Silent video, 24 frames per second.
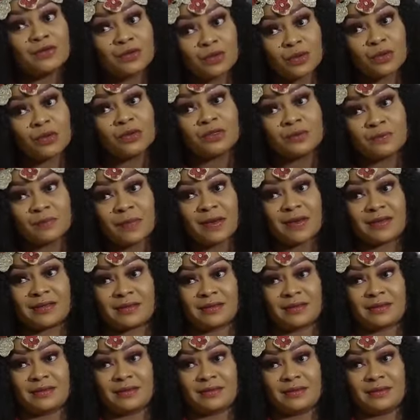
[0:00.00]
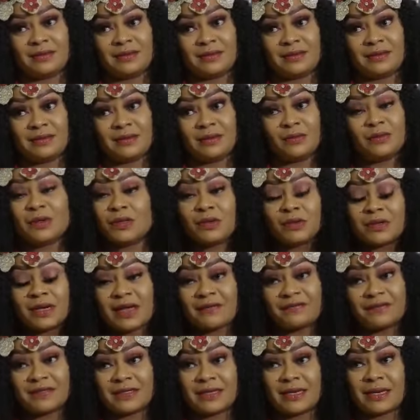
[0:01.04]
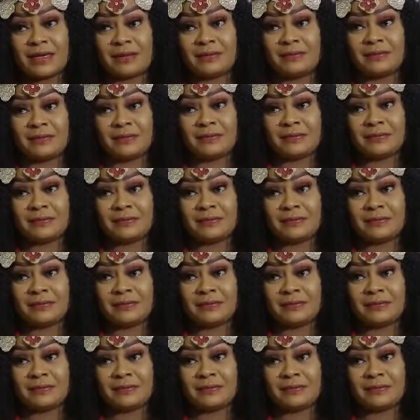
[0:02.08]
on your own part. We don't have time.